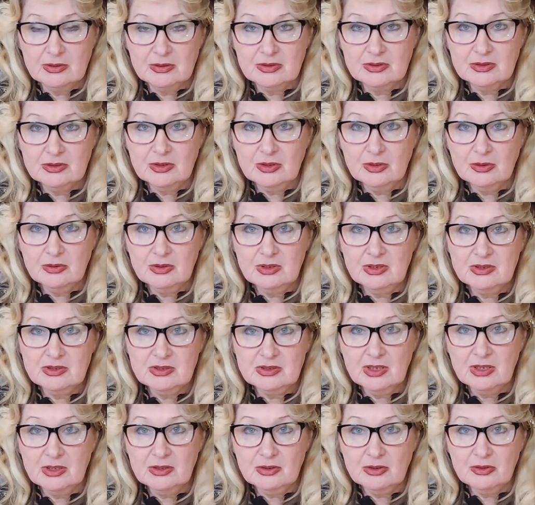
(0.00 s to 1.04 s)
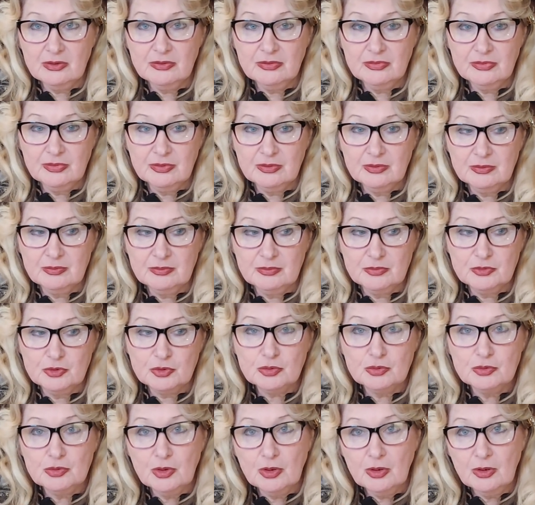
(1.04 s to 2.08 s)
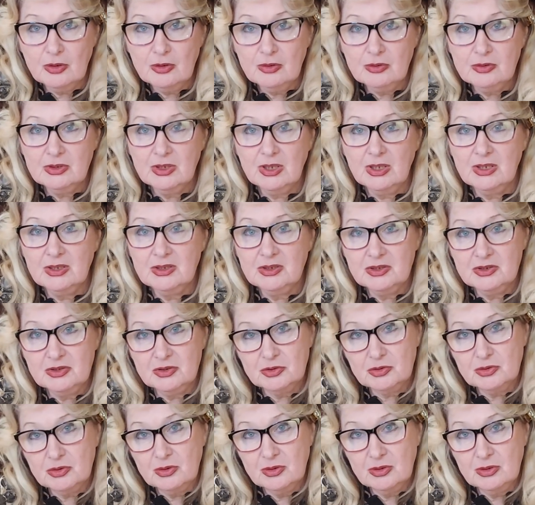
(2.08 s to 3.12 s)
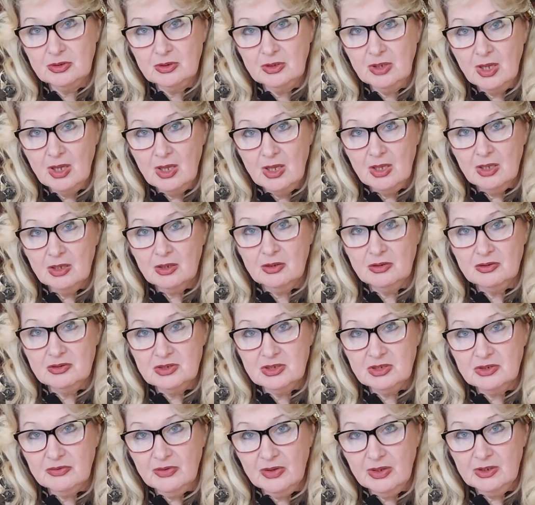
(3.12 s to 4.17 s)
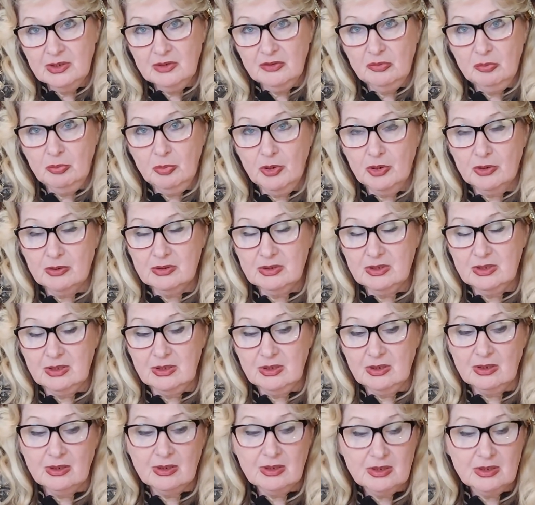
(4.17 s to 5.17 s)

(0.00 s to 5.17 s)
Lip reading: So instead of Trudeau, they destroy Conservative Party.